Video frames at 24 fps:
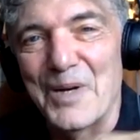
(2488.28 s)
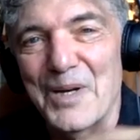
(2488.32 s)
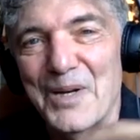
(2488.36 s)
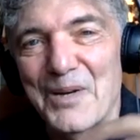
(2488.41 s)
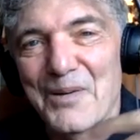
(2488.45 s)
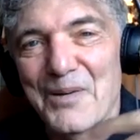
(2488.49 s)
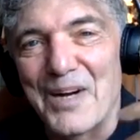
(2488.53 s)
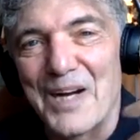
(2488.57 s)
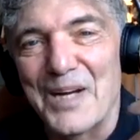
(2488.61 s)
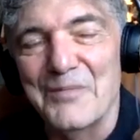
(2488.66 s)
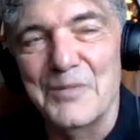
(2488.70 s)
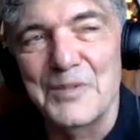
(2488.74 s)

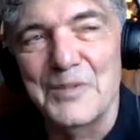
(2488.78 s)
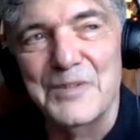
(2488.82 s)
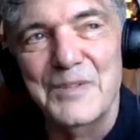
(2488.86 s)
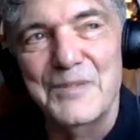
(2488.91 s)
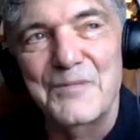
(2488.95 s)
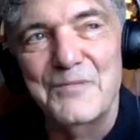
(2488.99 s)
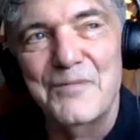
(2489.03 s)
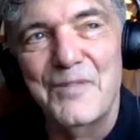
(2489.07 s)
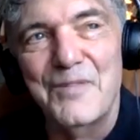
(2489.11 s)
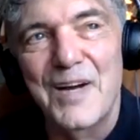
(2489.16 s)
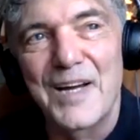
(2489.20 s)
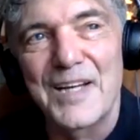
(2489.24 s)
where I
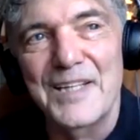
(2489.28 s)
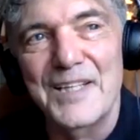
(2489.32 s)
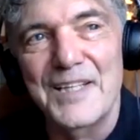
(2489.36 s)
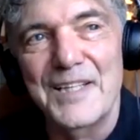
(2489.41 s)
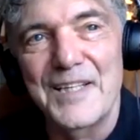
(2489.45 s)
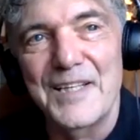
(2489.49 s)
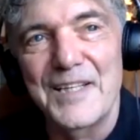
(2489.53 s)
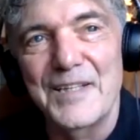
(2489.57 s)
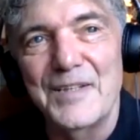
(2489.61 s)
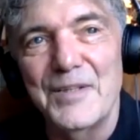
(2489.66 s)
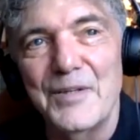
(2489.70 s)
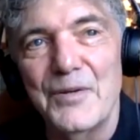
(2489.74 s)
was
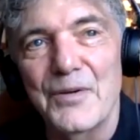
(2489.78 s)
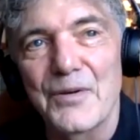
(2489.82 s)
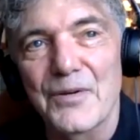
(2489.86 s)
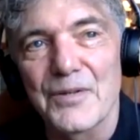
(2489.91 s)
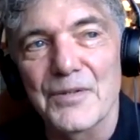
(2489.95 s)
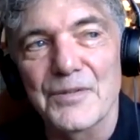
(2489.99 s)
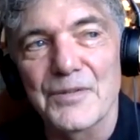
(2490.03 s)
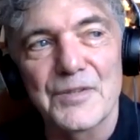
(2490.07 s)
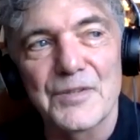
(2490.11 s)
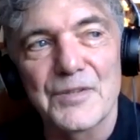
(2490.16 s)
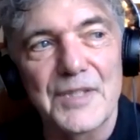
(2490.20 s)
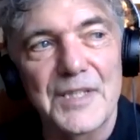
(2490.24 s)
invited in New
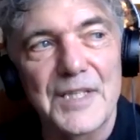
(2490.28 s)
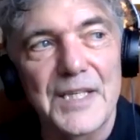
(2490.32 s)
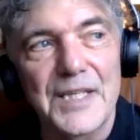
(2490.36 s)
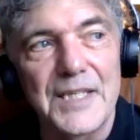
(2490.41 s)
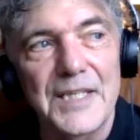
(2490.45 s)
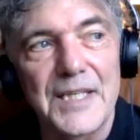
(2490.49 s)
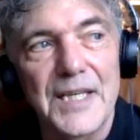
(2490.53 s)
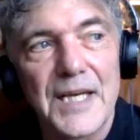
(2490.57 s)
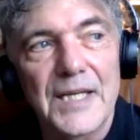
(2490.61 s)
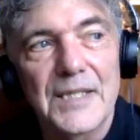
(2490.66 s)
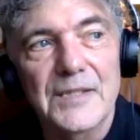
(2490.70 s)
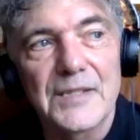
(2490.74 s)
York
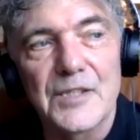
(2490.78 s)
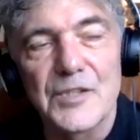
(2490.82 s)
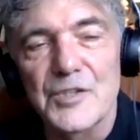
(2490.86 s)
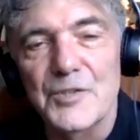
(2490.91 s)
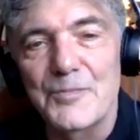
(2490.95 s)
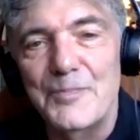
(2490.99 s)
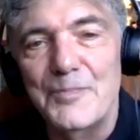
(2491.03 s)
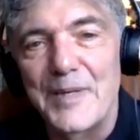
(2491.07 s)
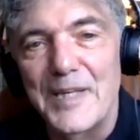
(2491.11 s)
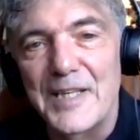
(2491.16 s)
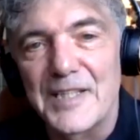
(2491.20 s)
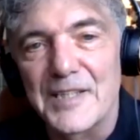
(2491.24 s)
City to
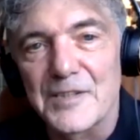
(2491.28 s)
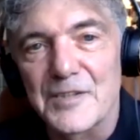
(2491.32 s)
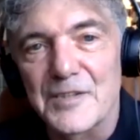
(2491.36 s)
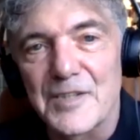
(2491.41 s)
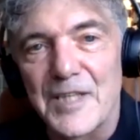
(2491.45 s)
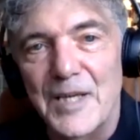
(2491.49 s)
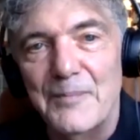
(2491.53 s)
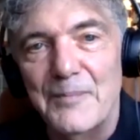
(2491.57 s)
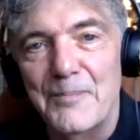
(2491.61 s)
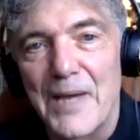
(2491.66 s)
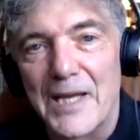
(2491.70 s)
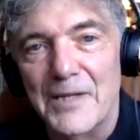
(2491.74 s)
speak at
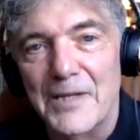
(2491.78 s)
St.